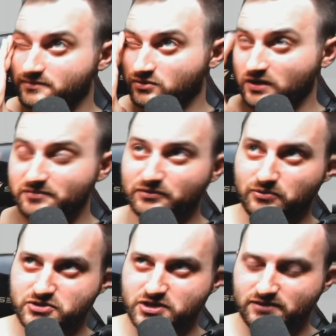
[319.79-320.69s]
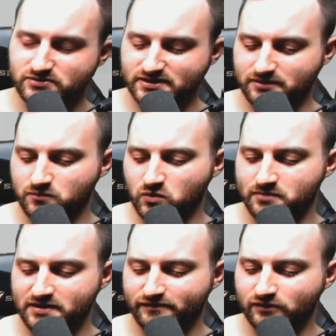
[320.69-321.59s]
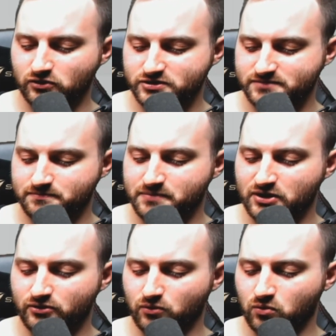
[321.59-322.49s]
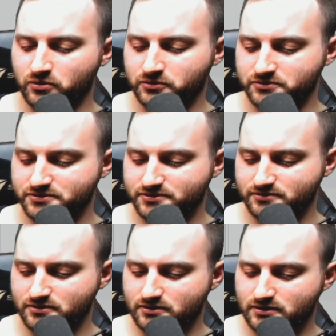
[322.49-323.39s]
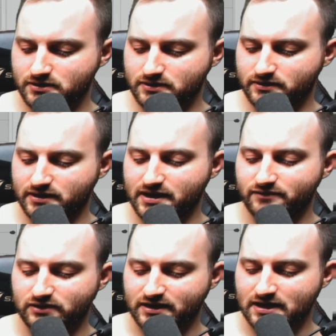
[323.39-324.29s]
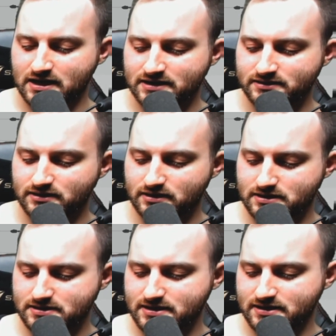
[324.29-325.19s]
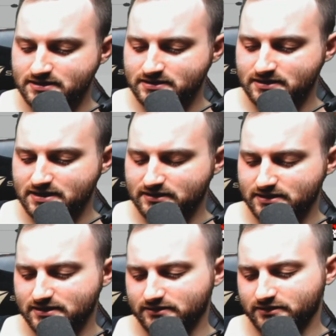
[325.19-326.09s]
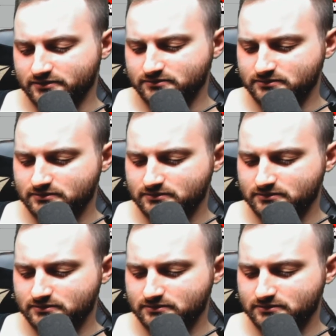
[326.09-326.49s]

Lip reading: Grave Before Shave was like one of my first beard oils that I ever got. And I don't know.